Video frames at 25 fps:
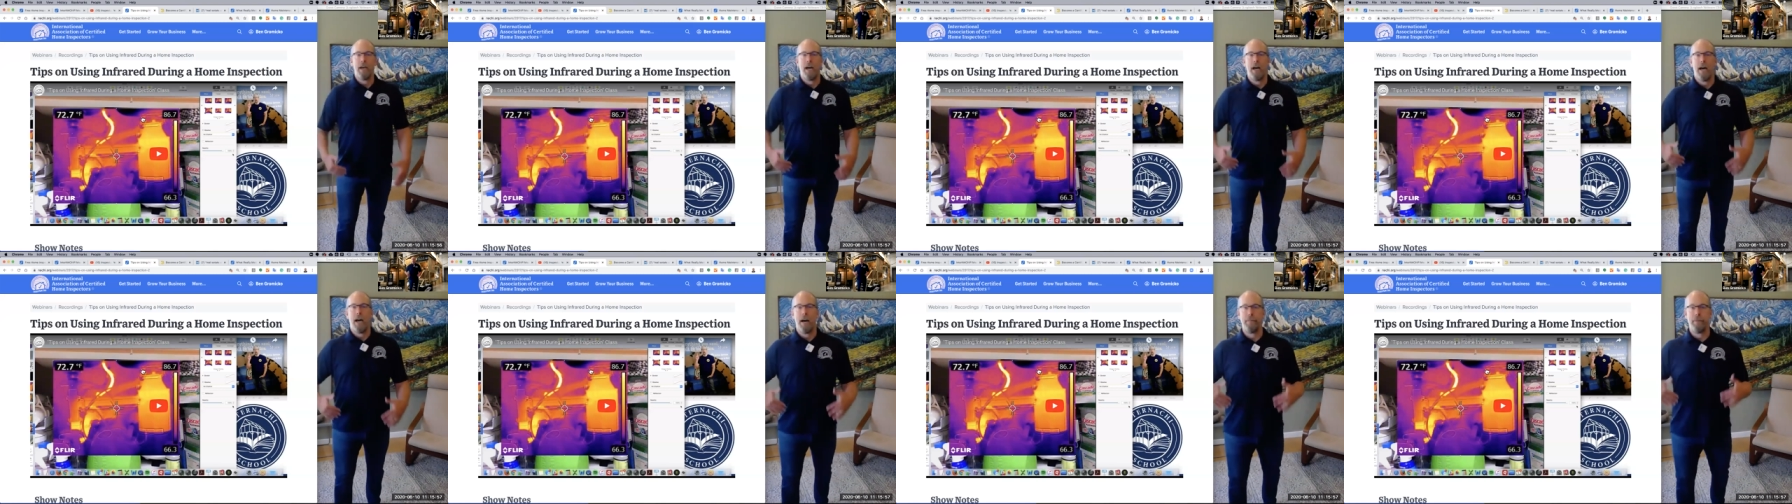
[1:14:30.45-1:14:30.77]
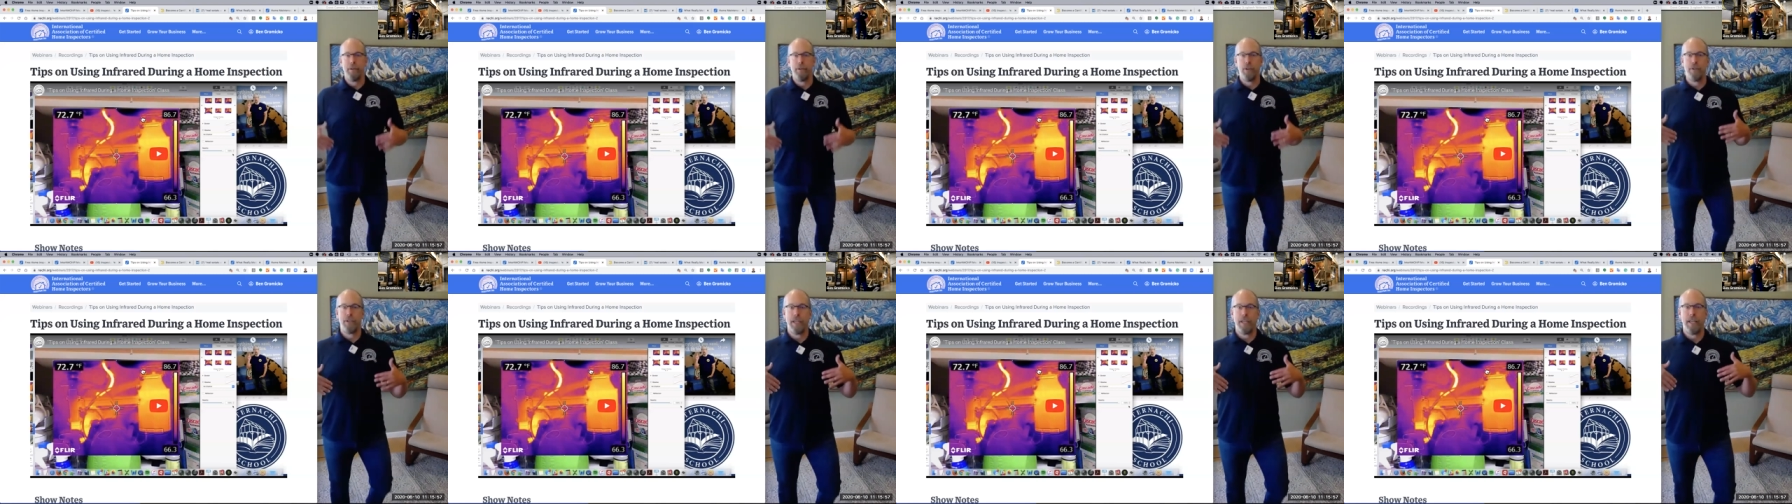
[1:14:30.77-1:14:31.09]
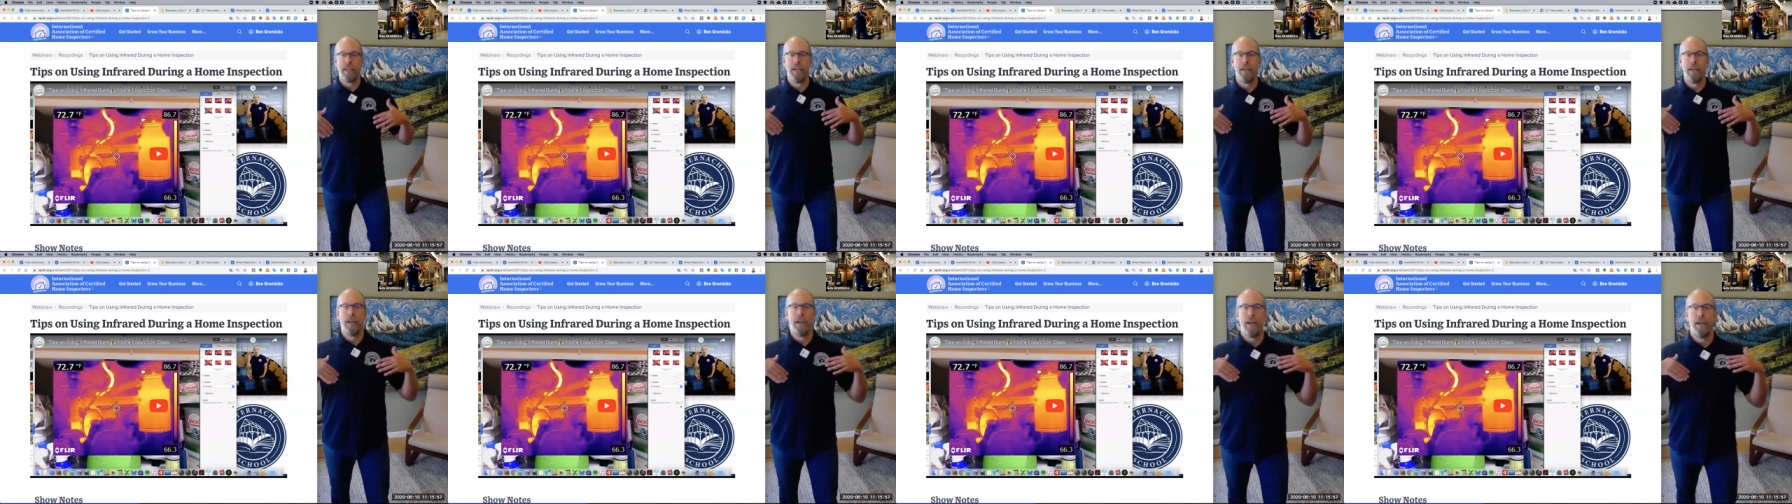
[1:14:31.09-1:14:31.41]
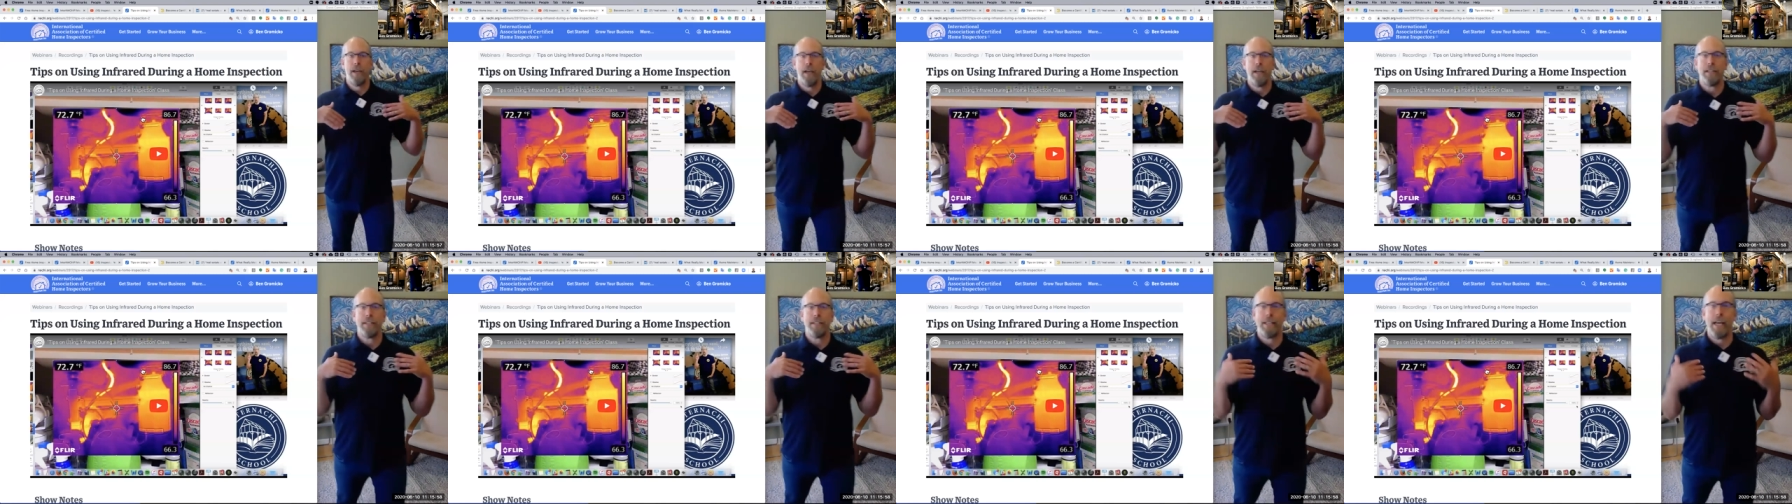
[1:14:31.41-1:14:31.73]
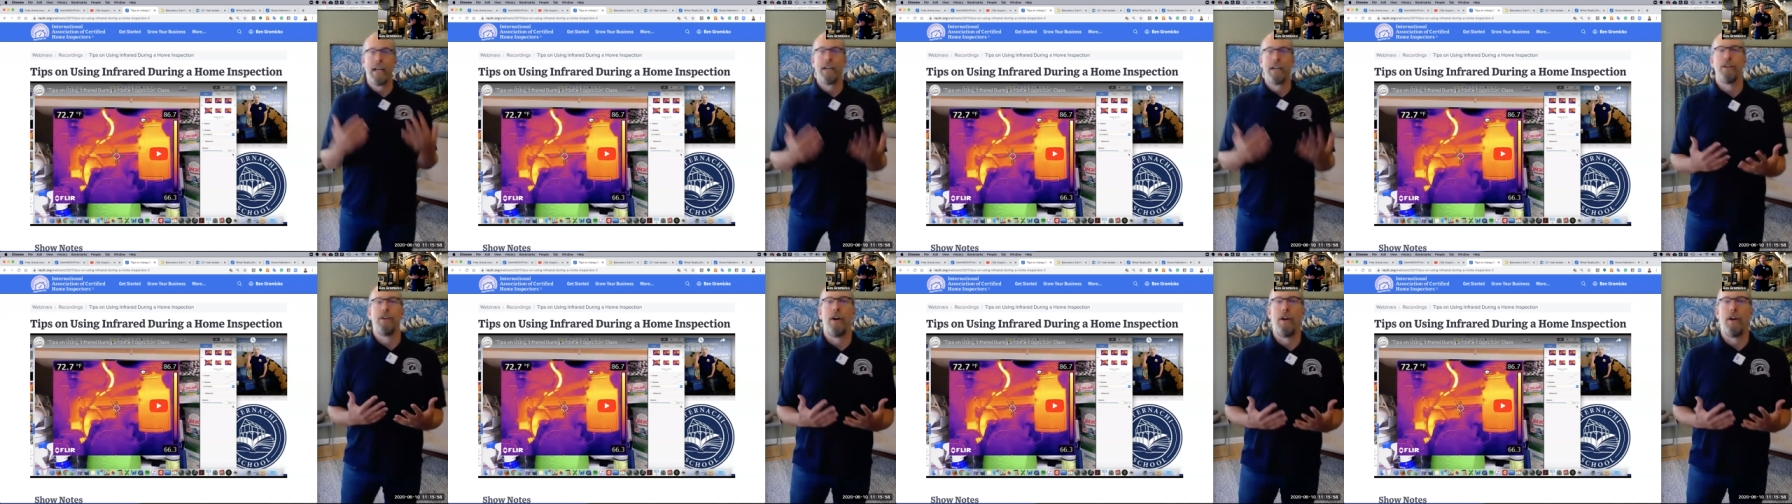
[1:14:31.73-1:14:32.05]
I'm using
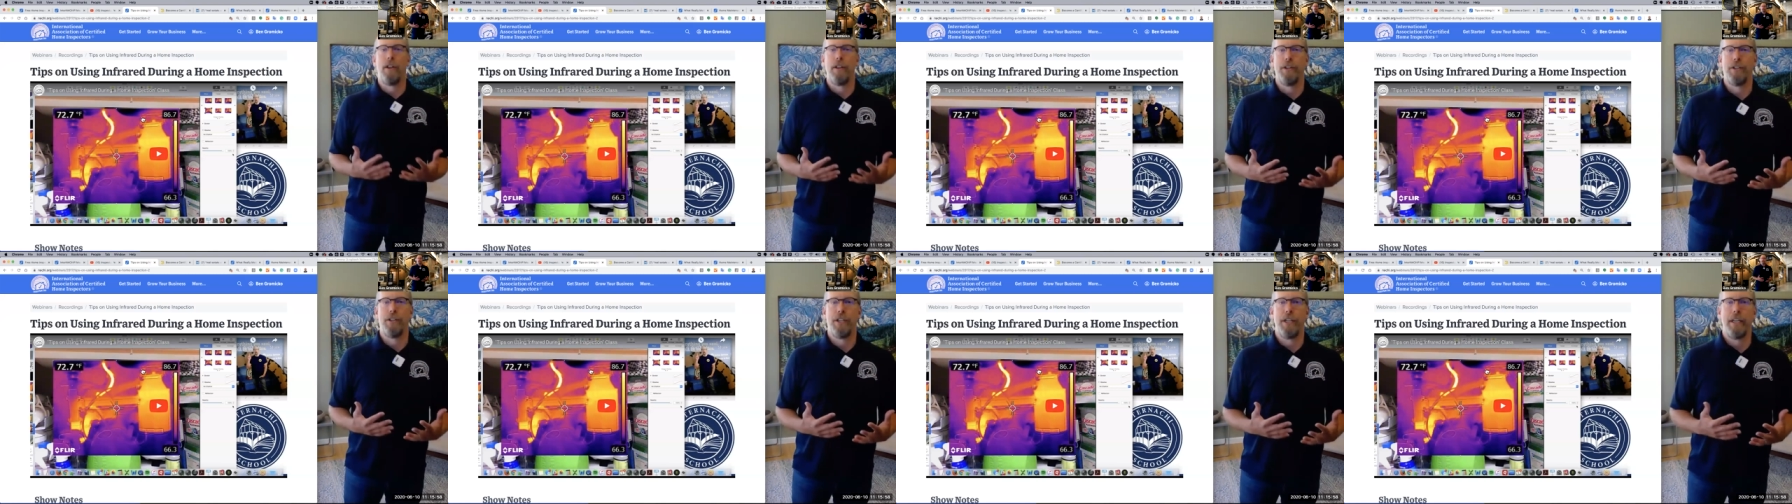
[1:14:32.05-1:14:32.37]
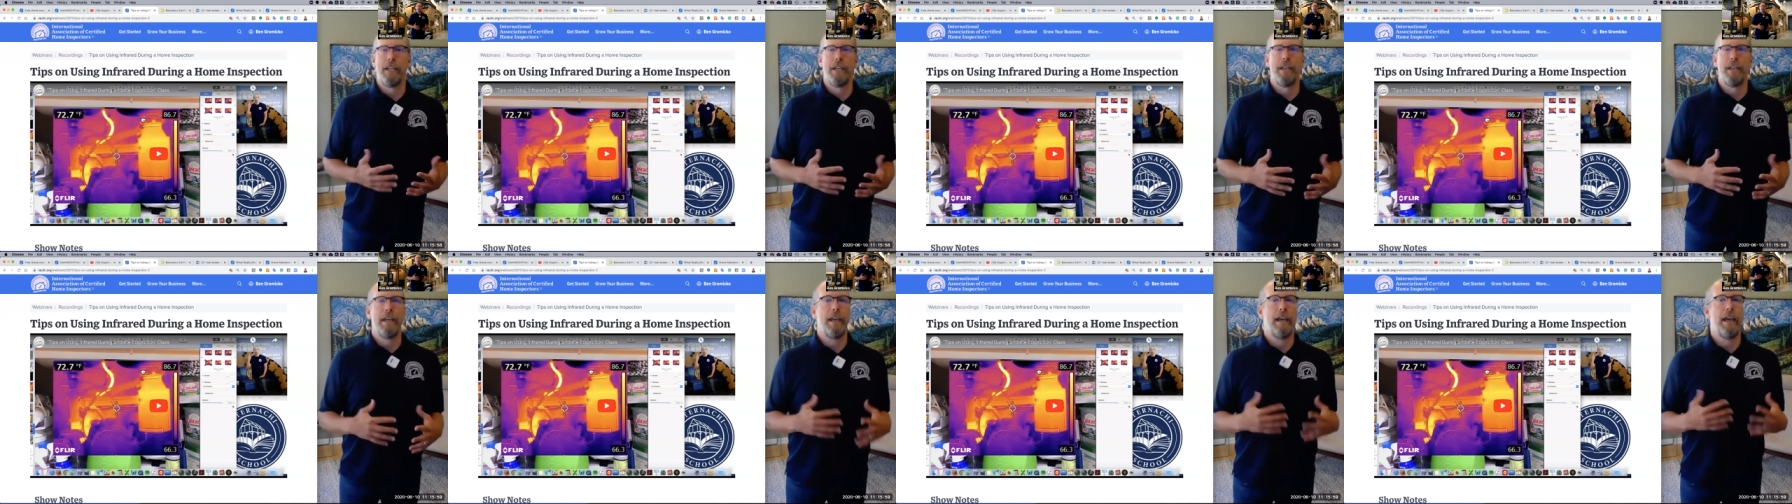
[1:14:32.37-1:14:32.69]
technology,